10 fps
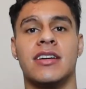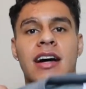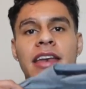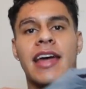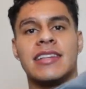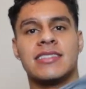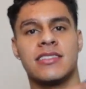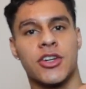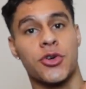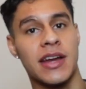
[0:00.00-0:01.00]
a
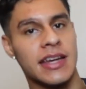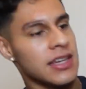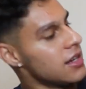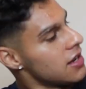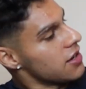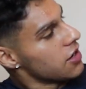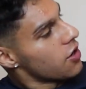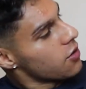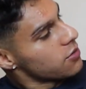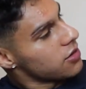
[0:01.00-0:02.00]
nice gray, you
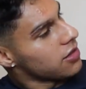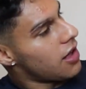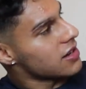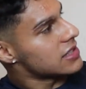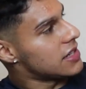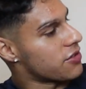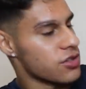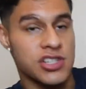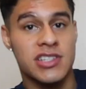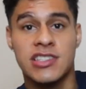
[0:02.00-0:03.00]
know, long sleeve
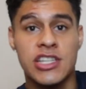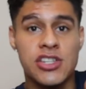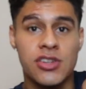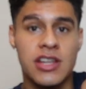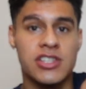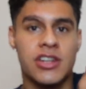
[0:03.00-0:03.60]
or just t-shirt in